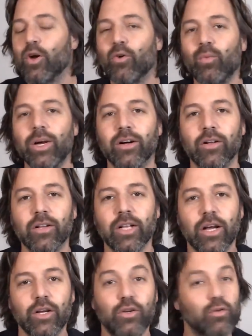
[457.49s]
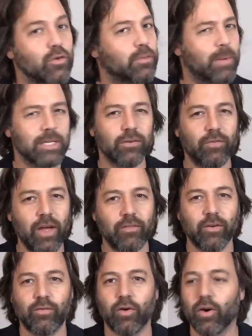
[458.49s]
will do special
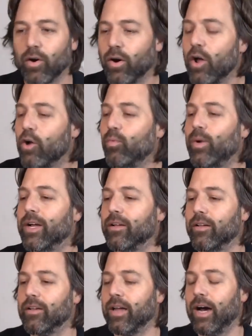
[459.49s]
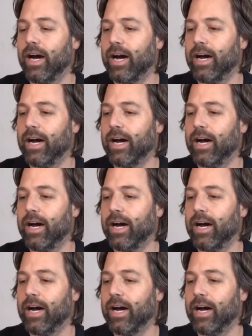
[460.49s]
favors for her, will